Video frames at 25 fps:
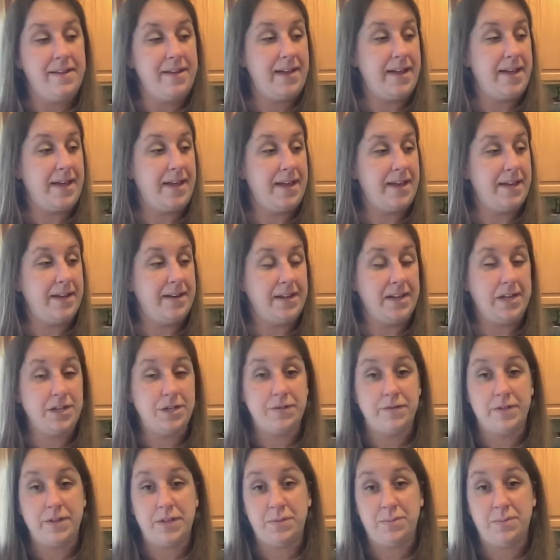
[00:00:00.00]
And each
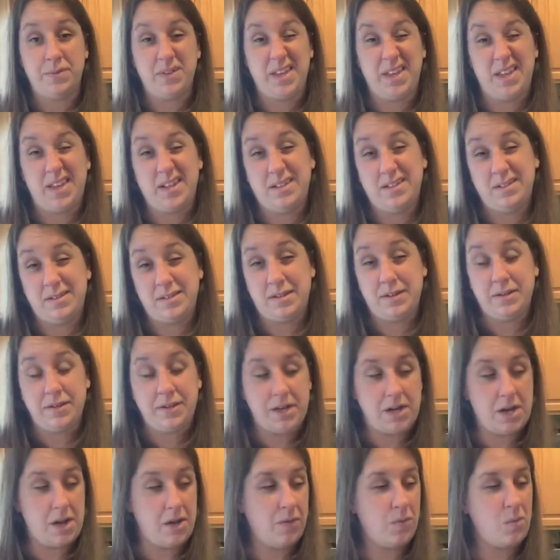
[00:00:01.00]
of these plants,
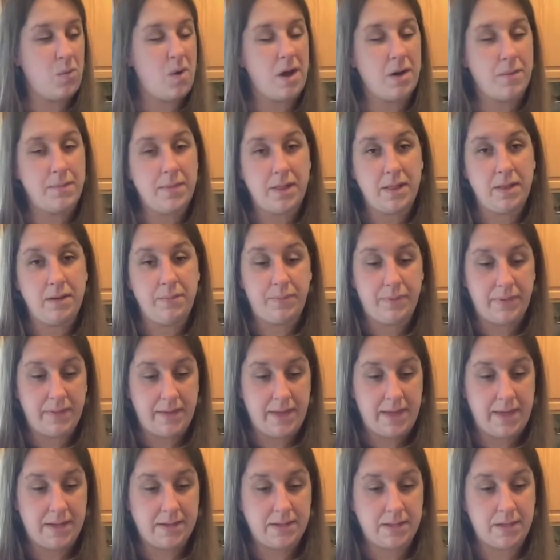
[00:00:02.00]
the watermelon
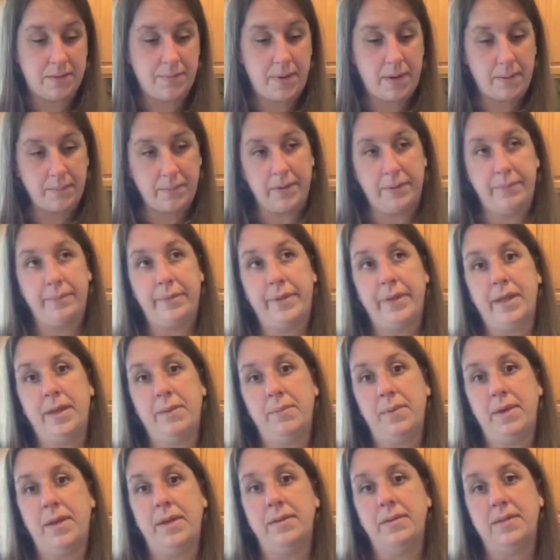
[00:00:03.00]
plant and the pumpkin
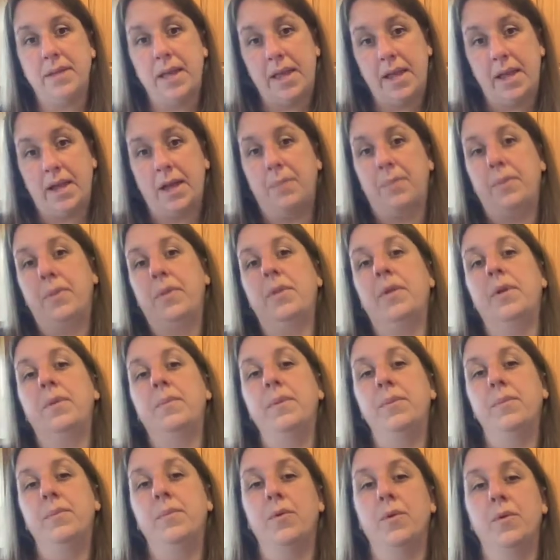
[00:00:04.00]
plant might take up a little
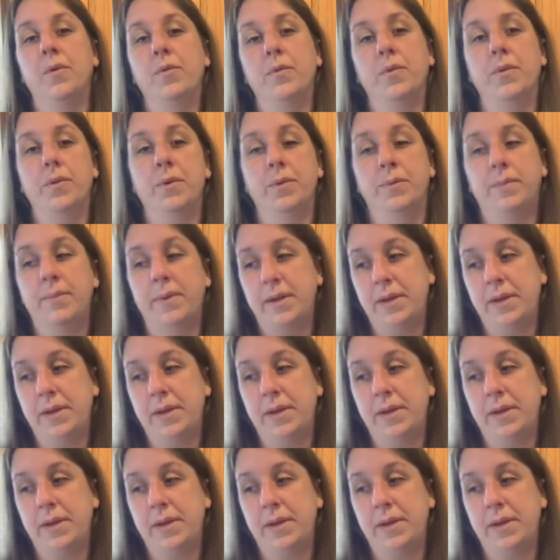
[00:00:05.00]
bit more room,